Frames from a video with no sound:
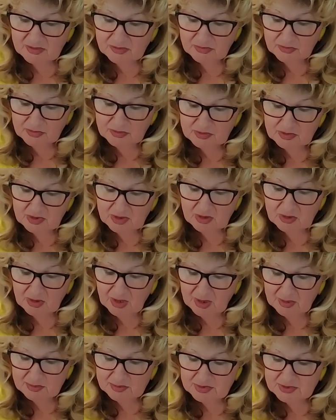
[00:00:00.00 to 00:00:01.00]
foot
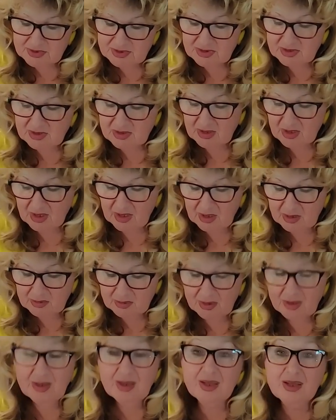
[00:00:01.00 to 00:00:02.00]
cramps,
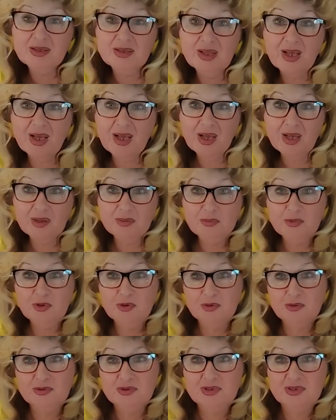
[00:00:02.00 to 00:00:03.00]
and I'm
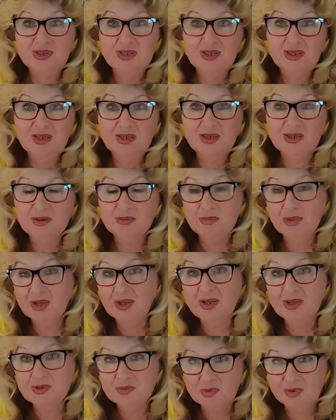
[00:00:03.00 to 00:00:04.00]
using, my
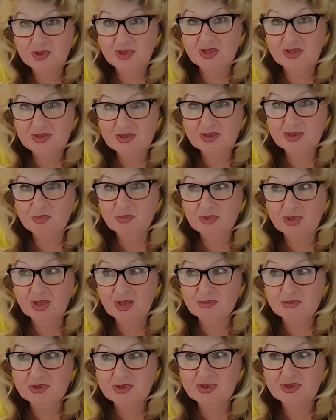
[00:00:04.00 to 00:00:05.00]
husband has
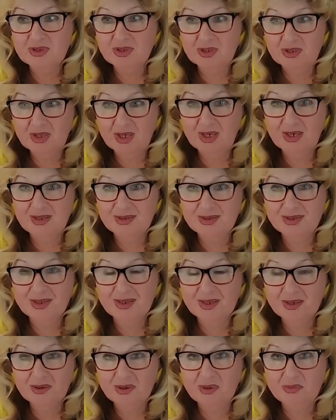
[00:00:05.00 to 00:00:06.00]
sometimes in the night the
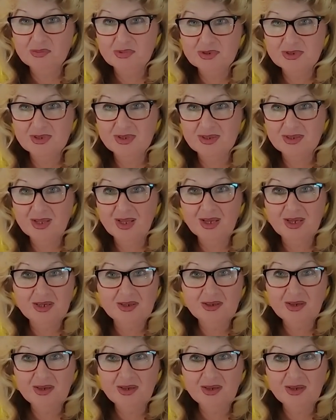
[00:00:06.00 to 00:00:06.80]
cramps, and I